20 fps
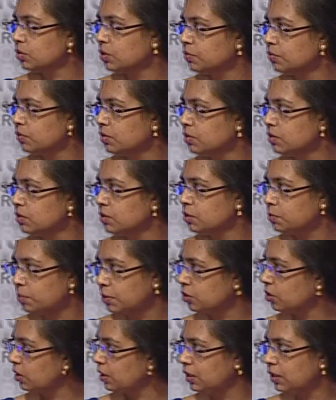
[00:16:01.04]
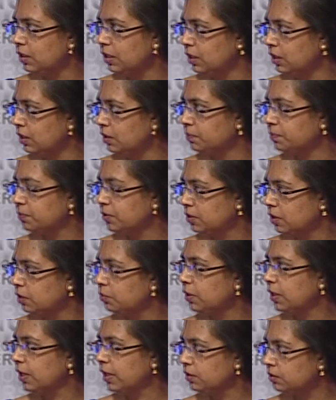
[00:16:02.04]
of concern, especially in Delhi. I think
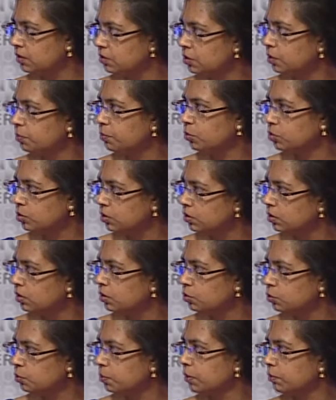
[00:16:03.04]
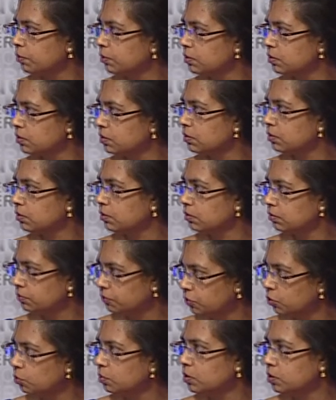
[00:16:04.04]
we had these reports in the newspapers a
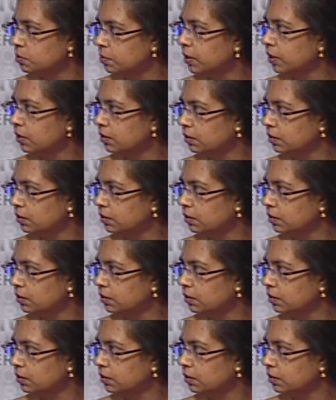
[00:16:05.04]
few months back.